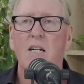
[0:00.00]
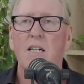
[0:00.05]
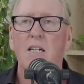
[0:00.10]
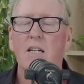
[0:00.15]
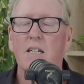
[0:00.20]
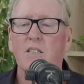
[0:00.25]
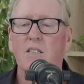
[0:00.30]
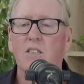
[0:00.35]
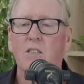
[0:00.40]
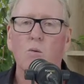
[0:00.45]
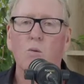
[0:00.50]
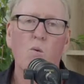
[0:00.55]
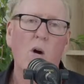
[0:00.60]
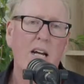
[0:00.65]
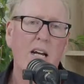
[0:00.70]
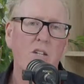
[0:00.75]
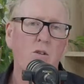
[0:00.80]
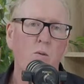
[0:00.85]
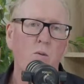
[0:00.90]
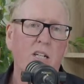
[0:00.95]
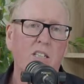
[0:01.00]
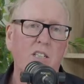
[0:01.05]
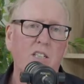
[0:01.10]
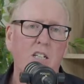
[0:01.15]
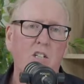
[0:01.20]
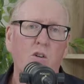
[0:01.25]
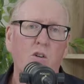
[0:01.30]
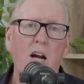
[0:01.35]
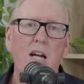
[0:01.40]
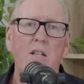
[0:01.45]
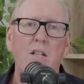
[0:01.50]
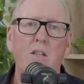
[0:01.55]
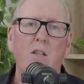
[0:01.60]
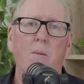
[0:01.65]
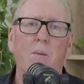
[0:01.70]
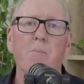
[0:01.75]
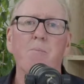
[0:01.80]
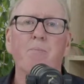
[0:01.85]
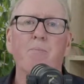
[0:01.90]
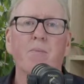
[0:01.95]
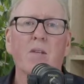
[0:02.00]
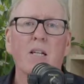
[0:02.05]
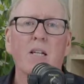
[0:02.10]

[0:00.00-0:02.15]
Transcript: it's the way you actually trained them.